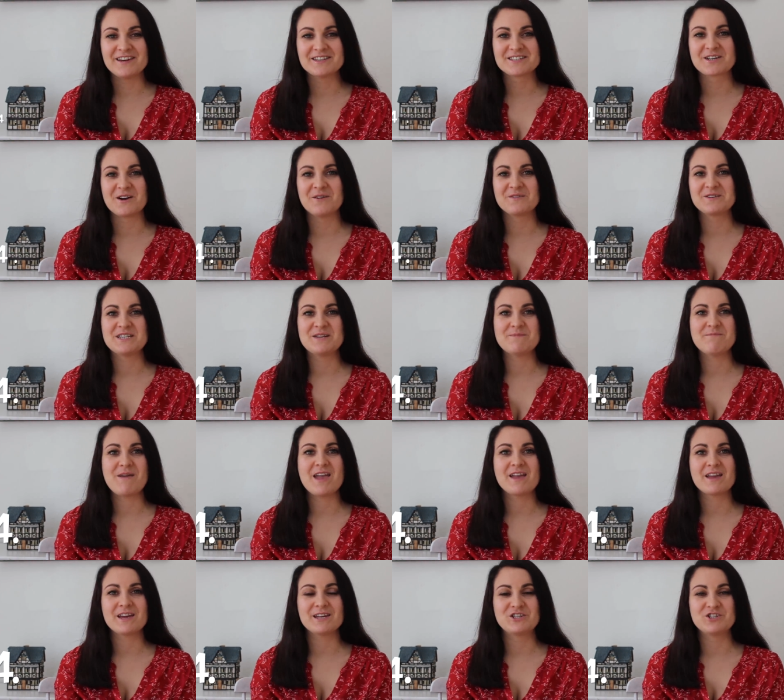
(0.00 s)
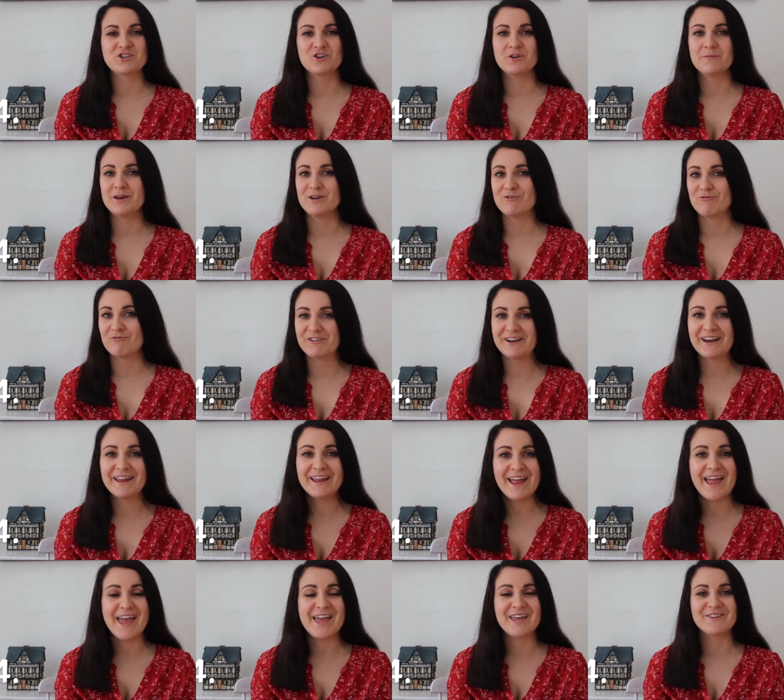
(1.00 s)
that is going to make a German
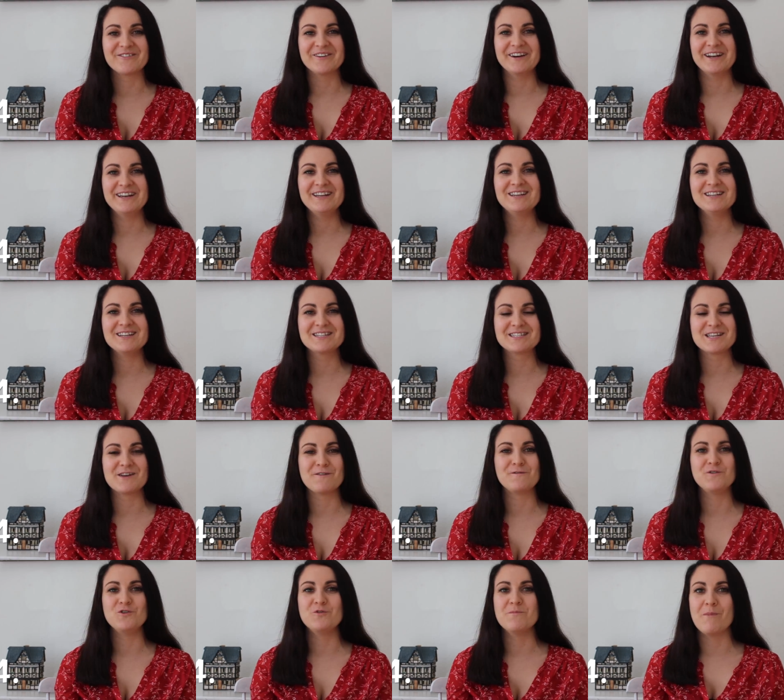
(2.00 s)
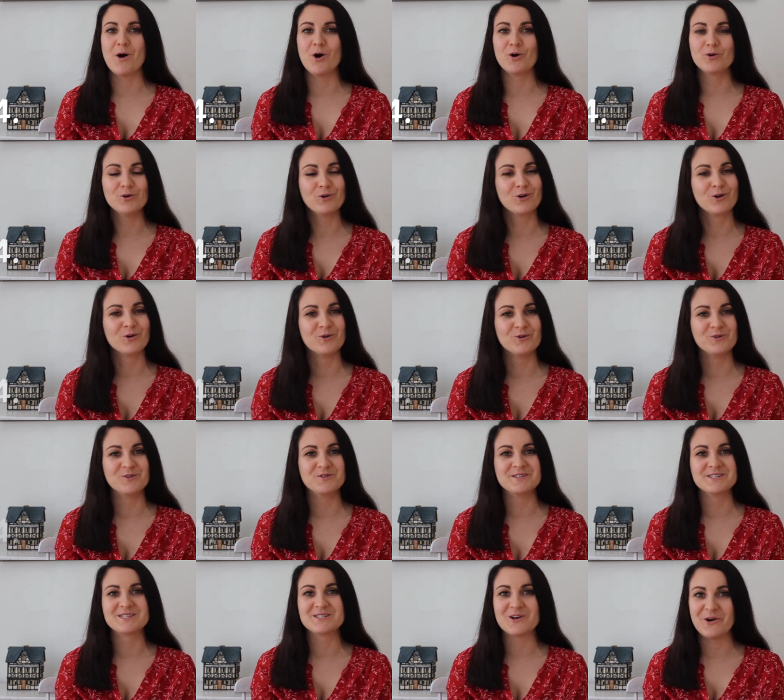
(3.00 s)
really angry is if you mow your
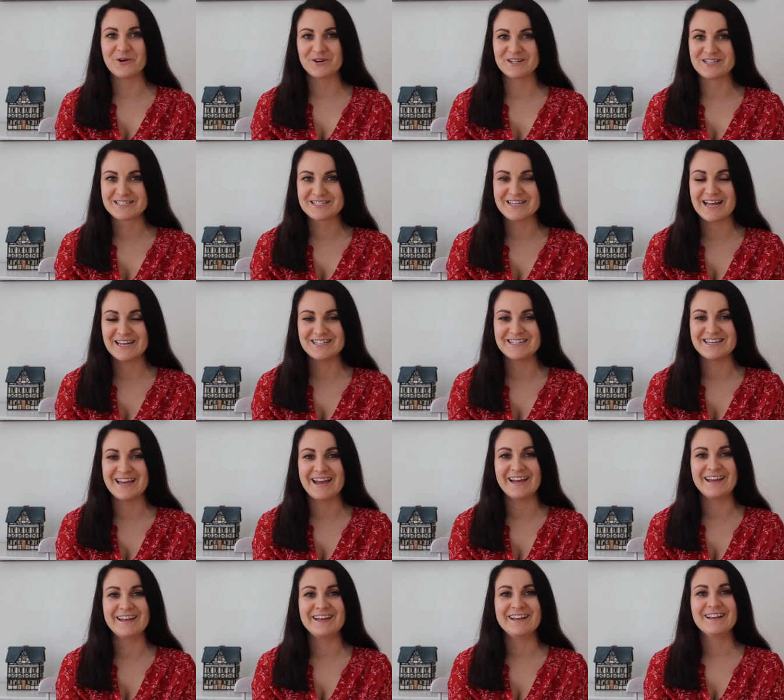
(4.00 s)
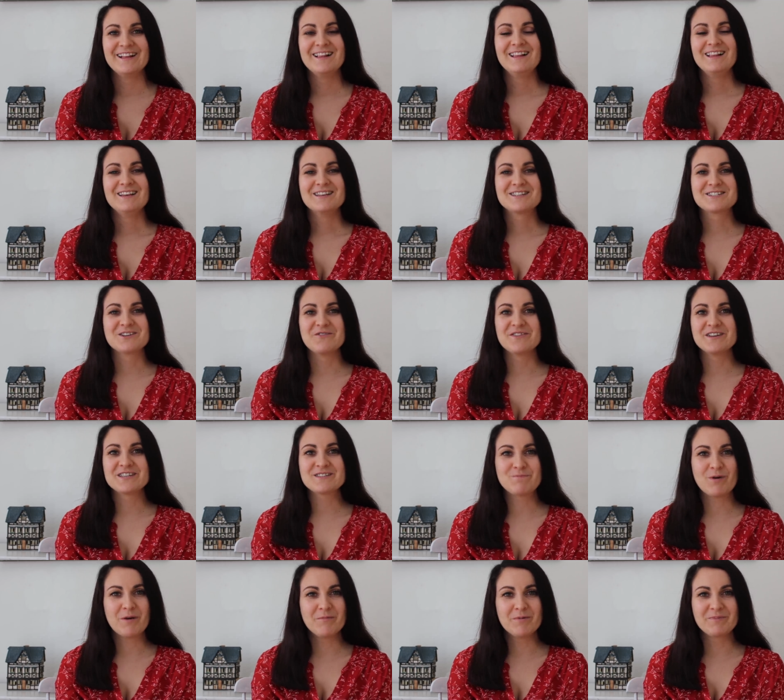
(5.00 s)
lawns on a Sunday. So
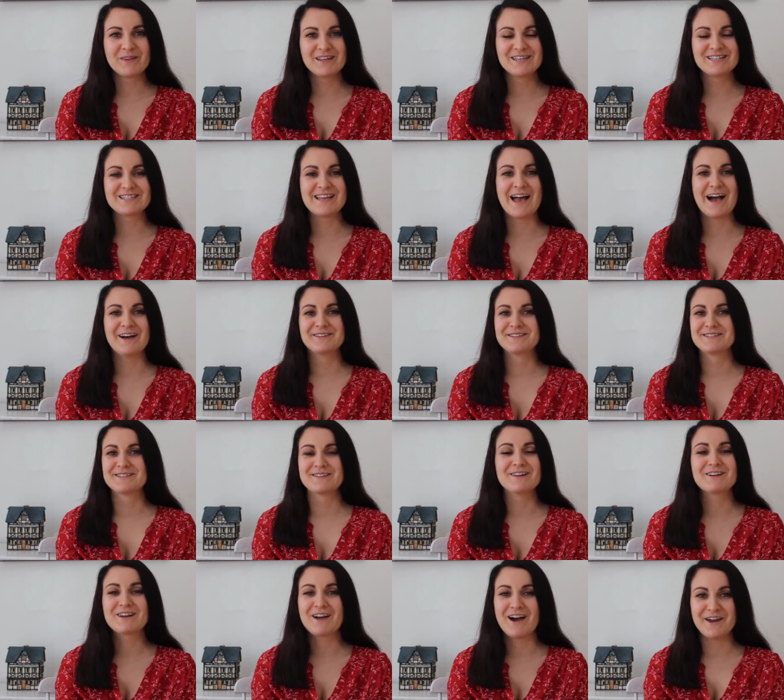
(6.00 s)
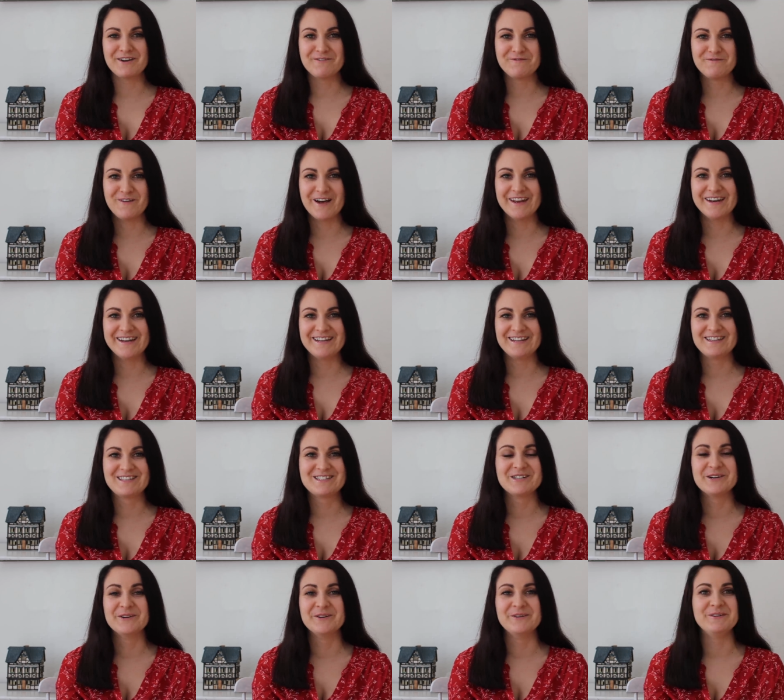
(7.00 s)
this probably sounds kind of funny
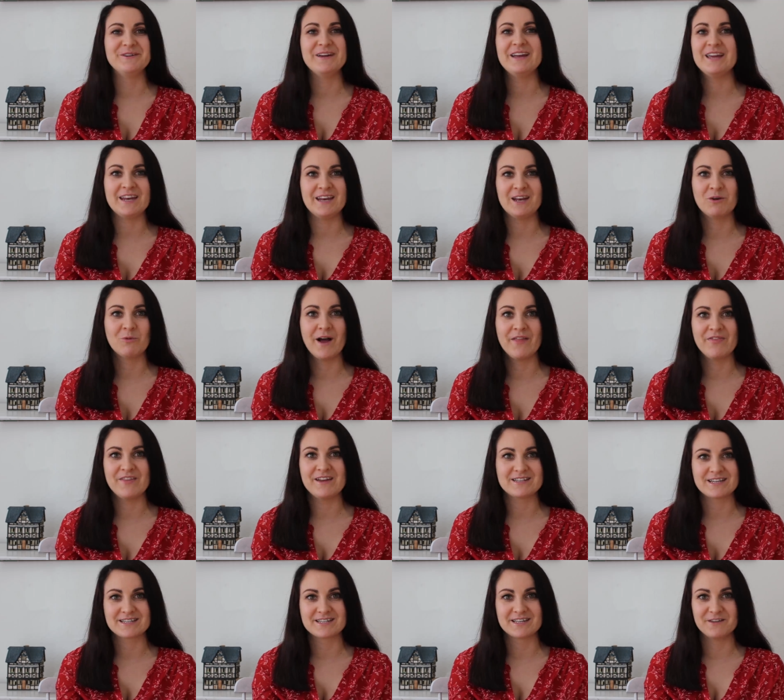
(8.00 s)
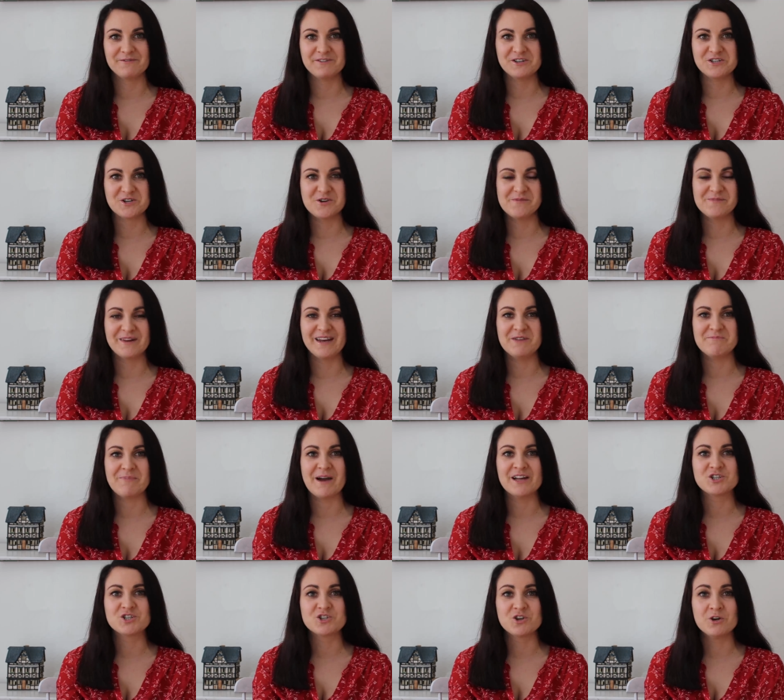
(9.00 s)
to anyone that doesn't live in Germany,
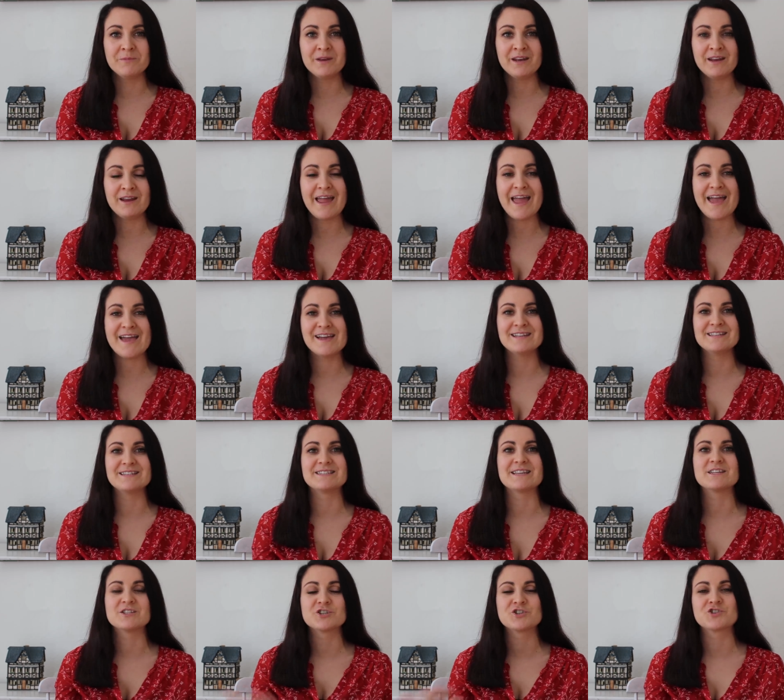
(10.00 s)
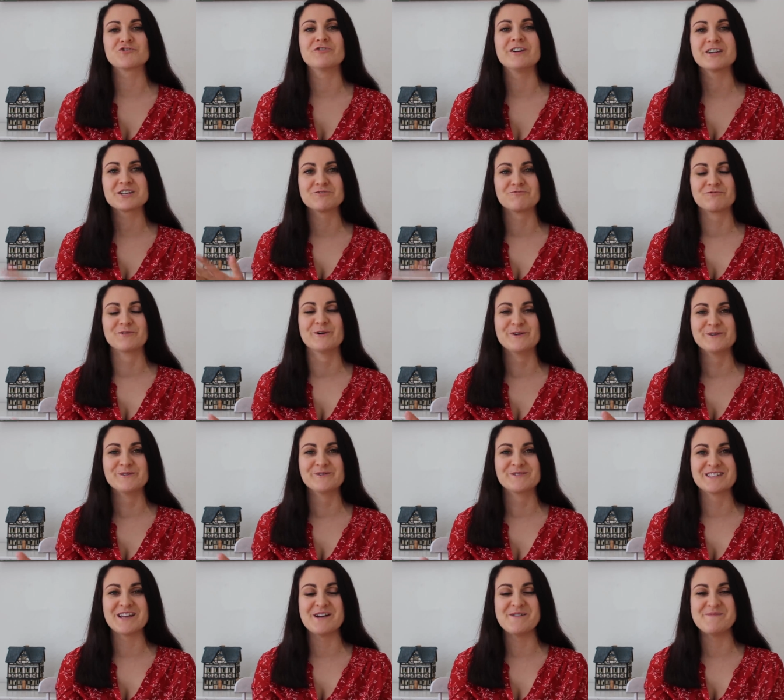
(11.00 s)
but Germany has strict
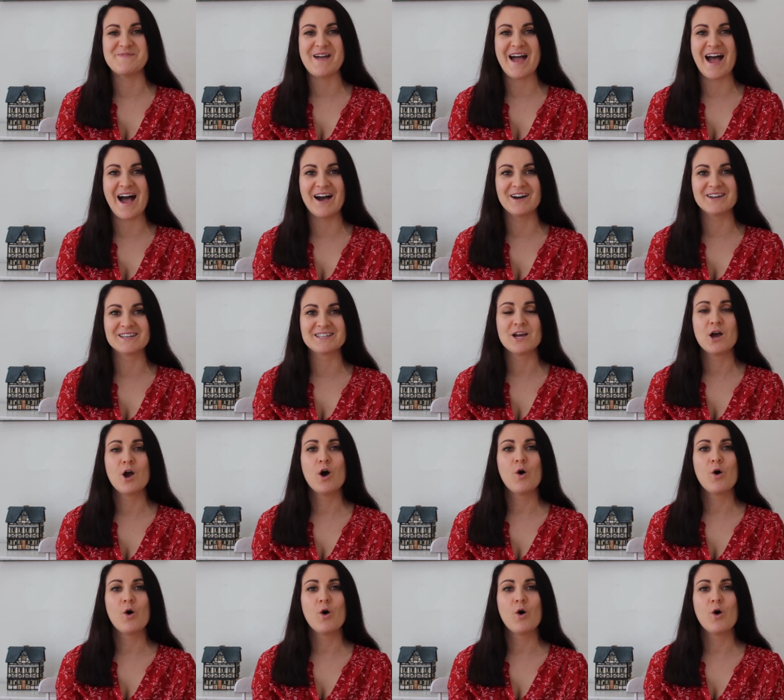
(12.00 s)
rules about